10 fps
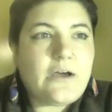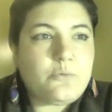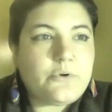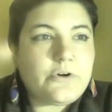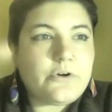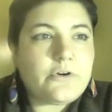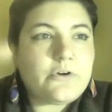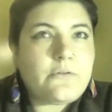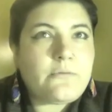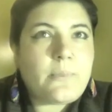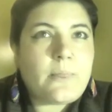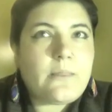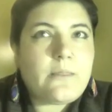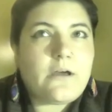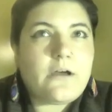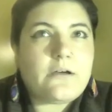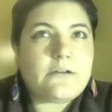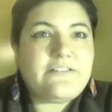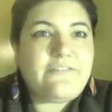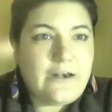were
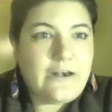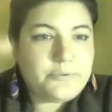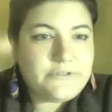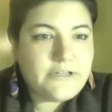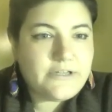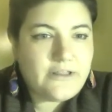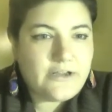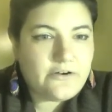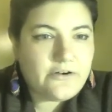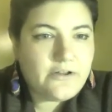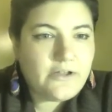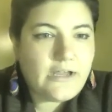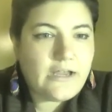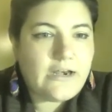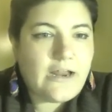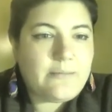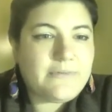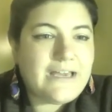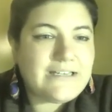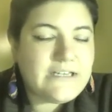developed there, and
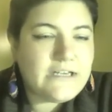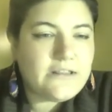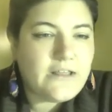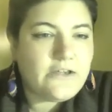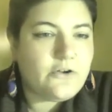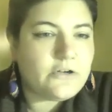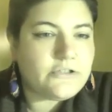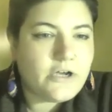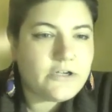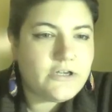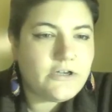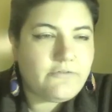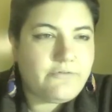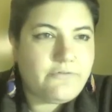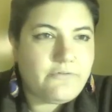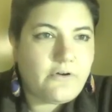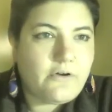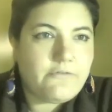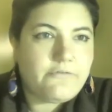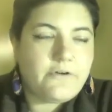I'm guessing that you are talking of
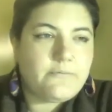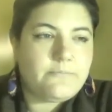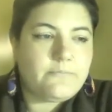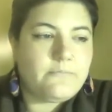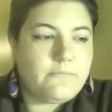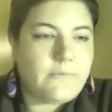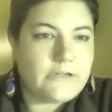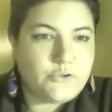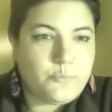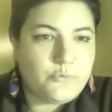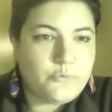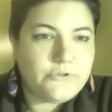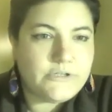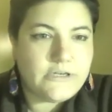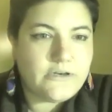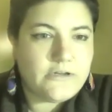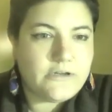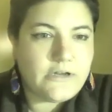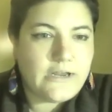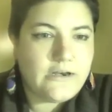Matoput
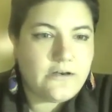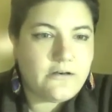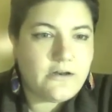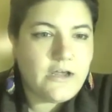and